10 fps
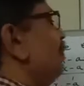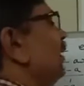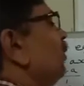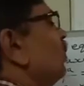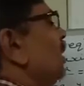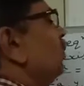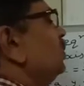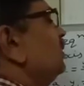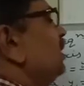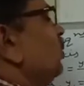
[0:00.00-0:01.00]
equal
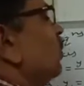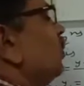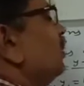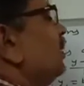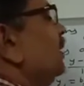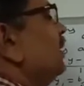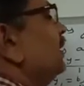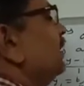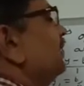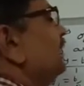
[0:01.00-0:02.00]
to 0.
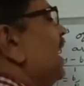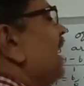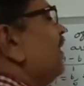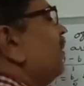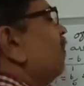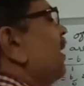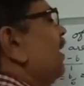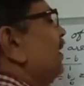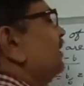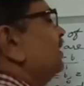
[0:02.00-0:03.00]
Z
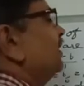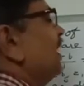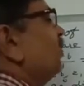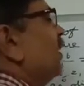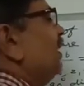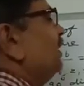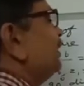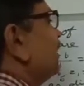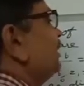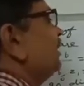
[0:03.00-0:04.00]
minus z1
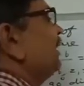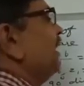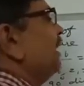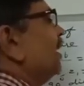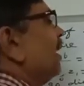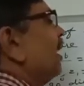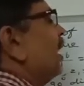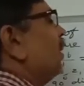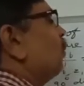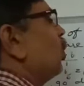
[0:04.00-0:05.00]
is c
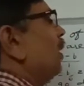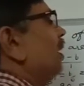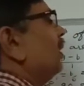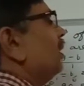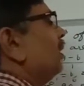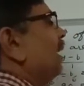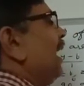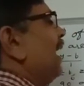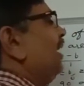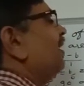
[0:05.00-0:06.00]
upon
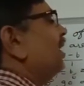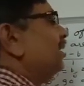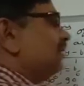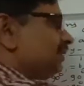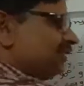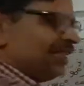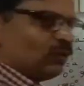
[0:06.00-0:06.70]
n c.